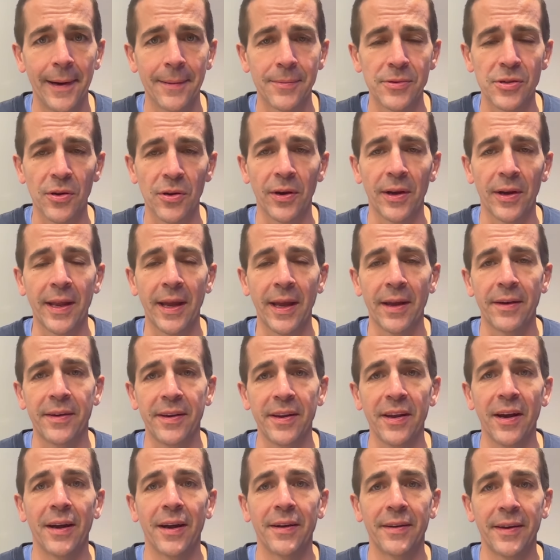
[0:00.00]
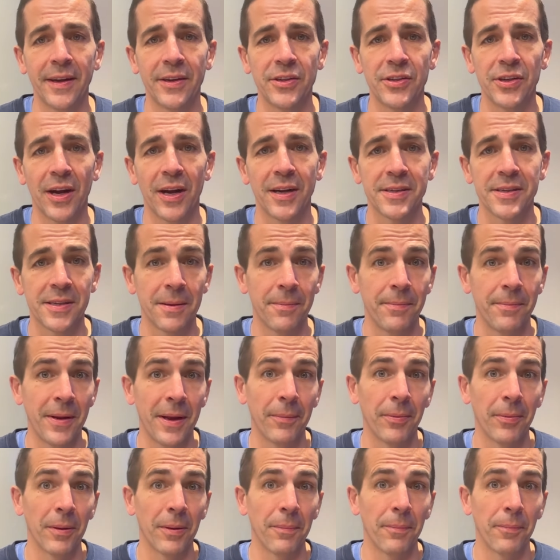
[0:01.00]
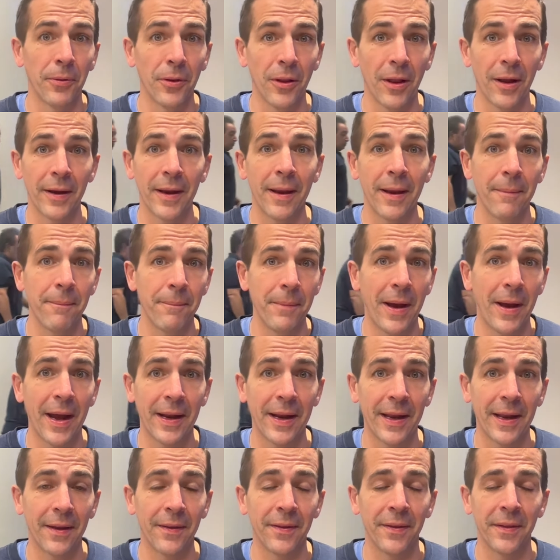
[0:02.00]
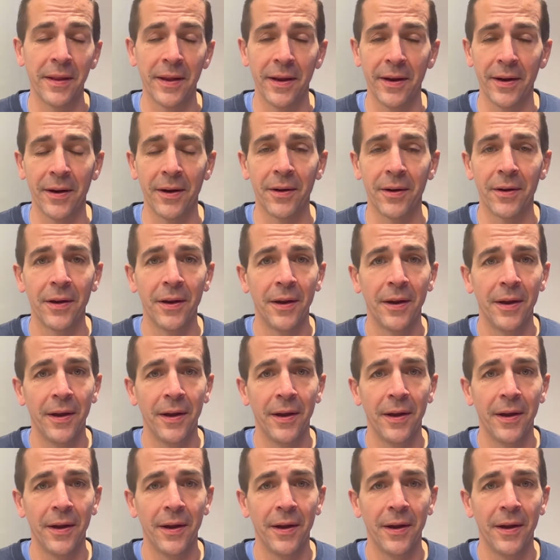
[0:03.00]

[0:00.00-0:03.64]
So to get Diontae Johnson and be able to plug him back in there,